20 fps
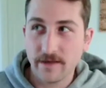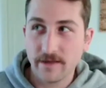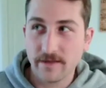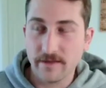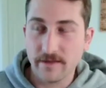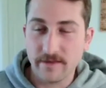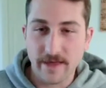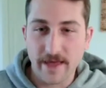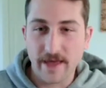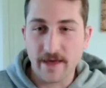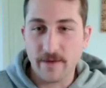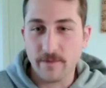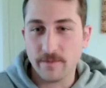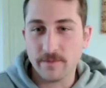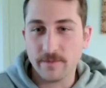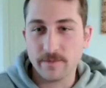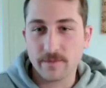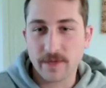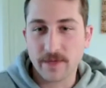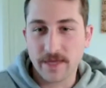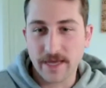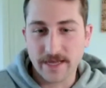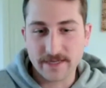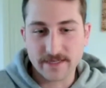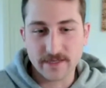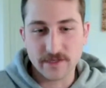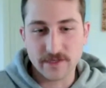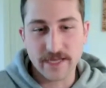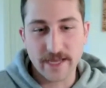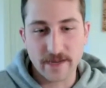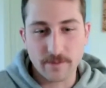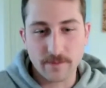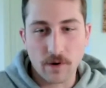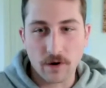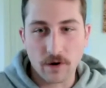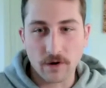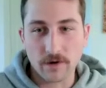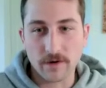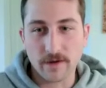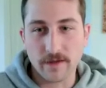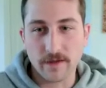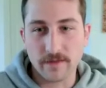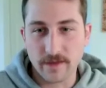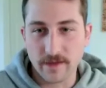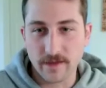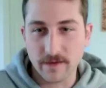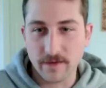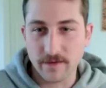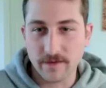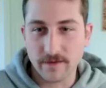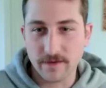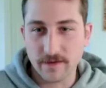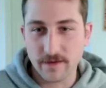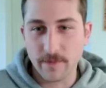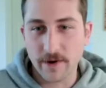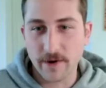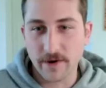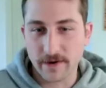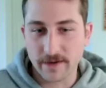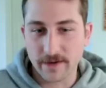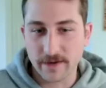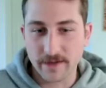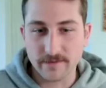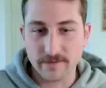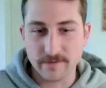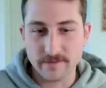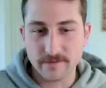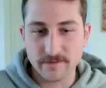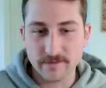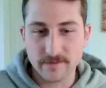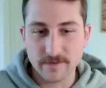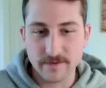them get to take part in the american